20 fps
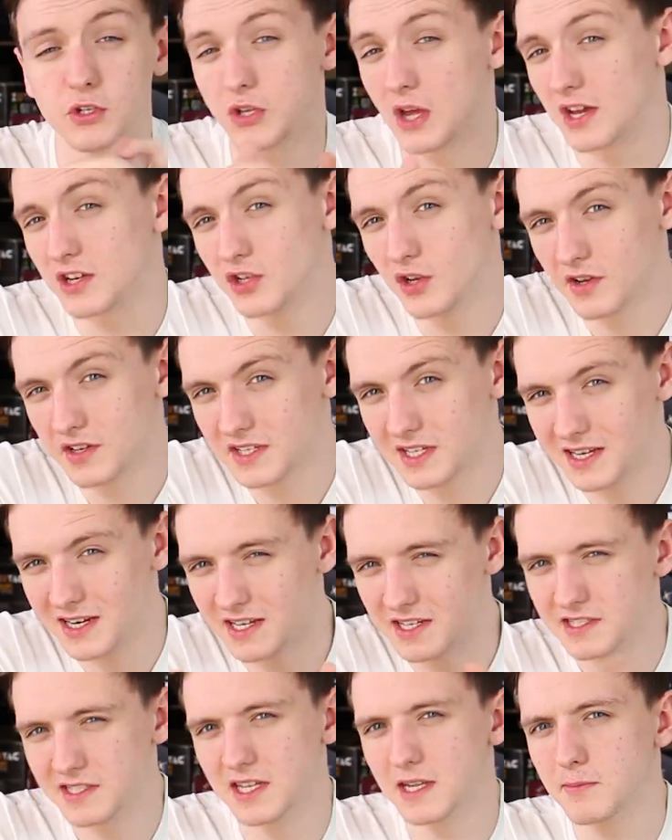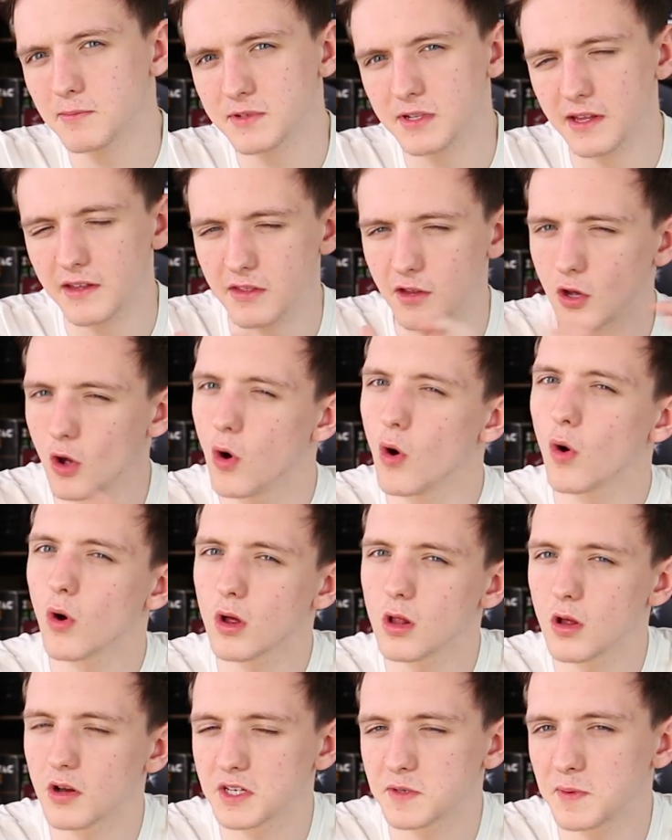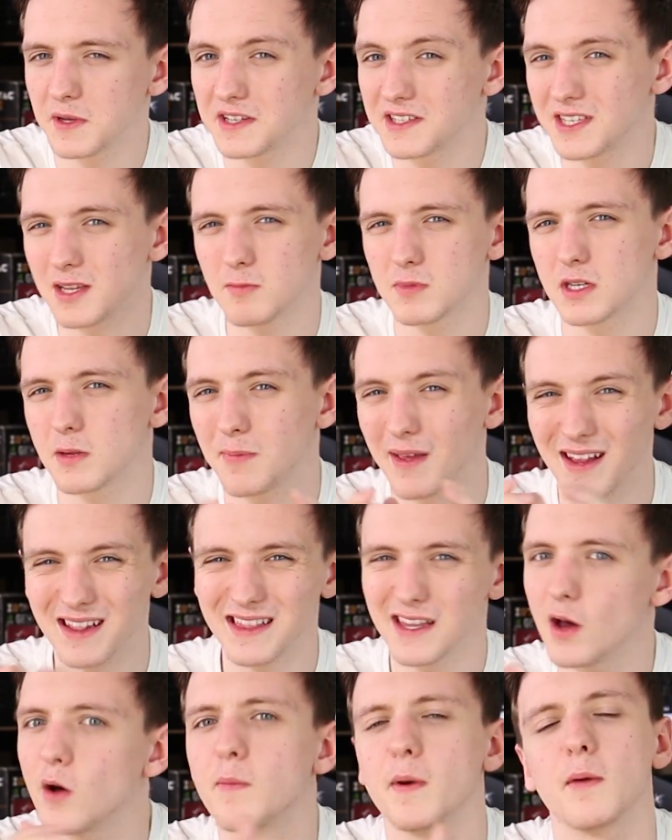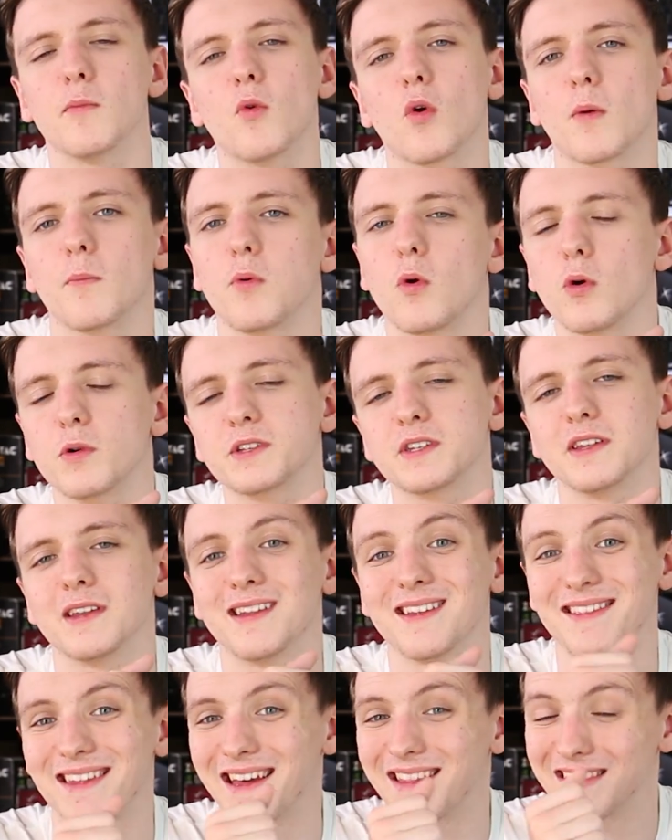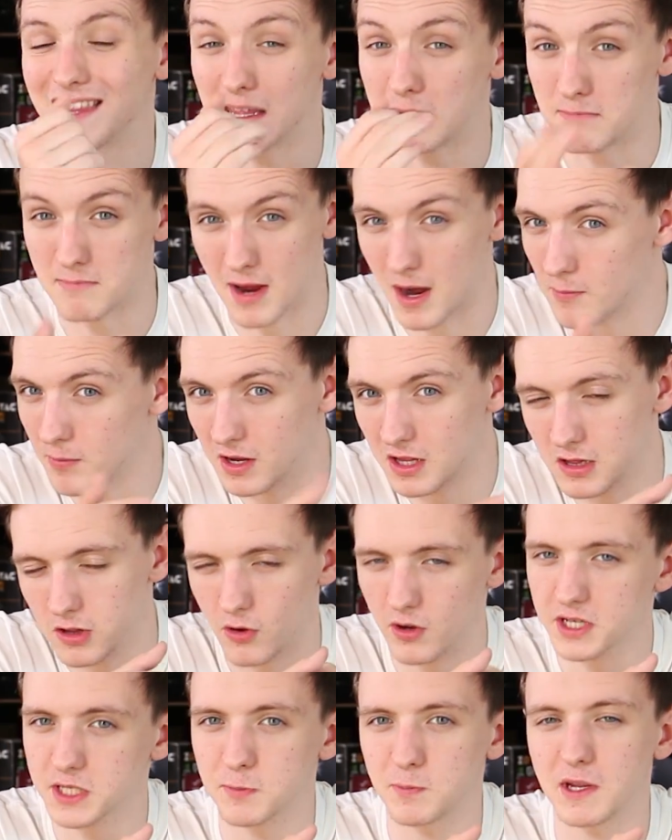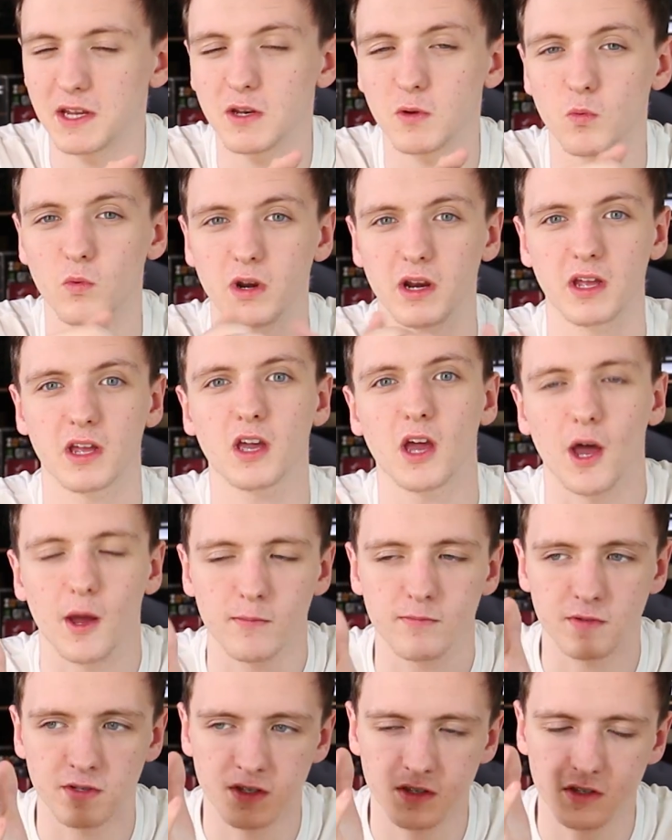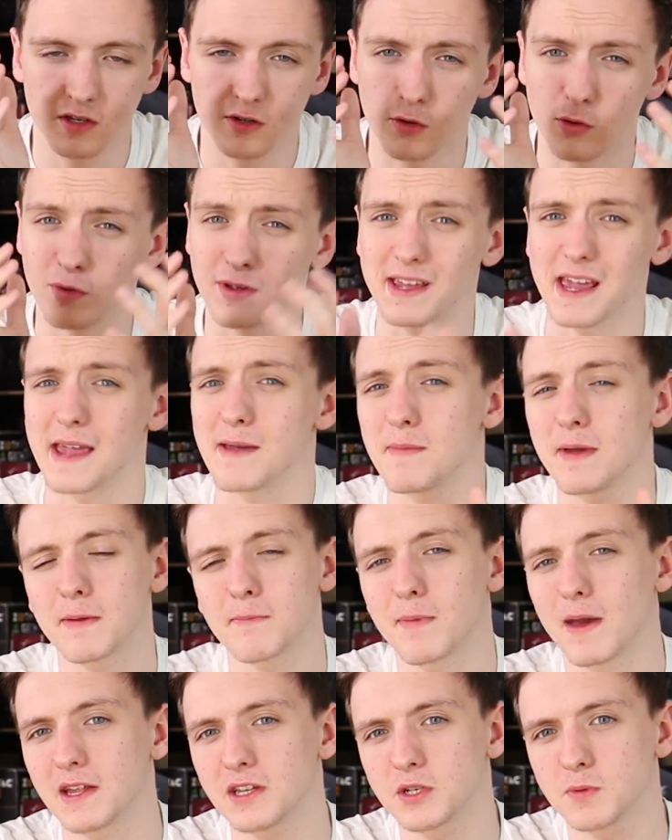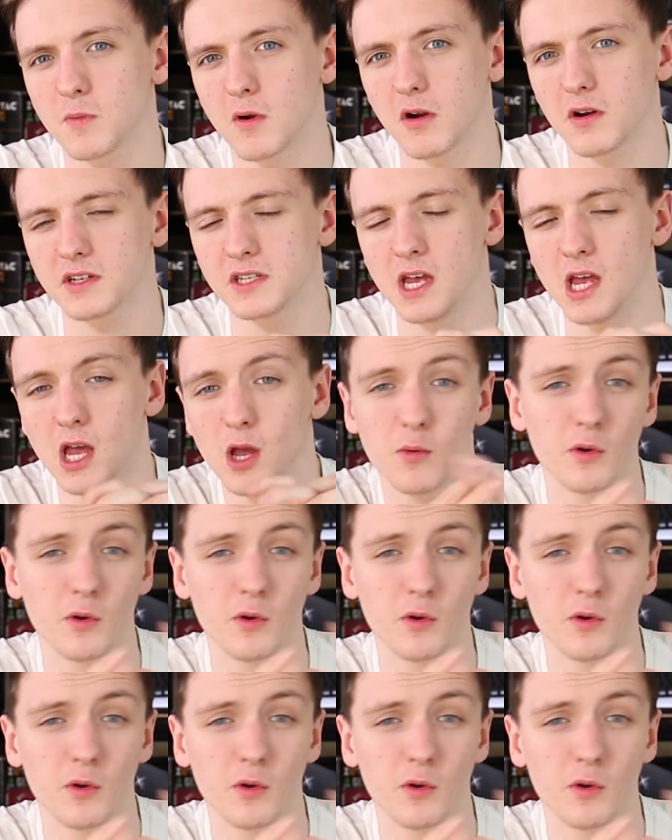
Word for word: So as you'd have seen, it seems like the core clock speed seems to be a little bit more important than the memory clock speed copied when it comes to gaming benchmarks.